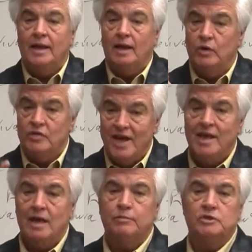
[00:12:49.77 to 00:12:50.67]
And when that
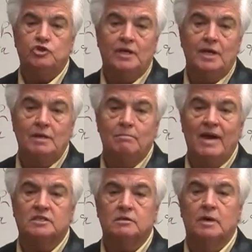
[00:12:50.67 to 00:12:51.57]
happens, you're getting
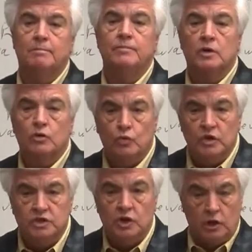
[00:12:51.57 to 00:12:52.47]
maximum
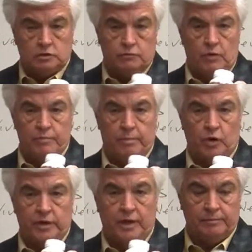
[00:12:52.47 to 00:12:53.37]
results from the
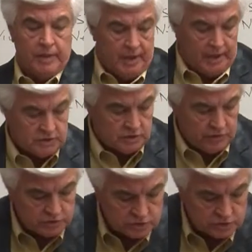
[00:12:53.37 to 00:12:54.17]
product. And so those